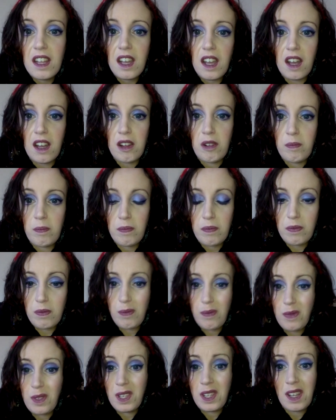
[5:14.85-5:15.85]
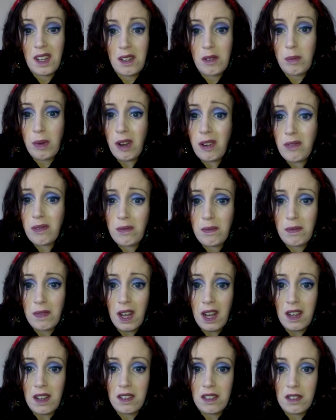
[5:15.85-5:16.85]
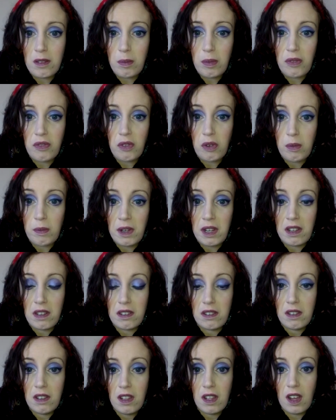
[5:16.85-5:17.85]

So yeah, and apart from that, as a performer,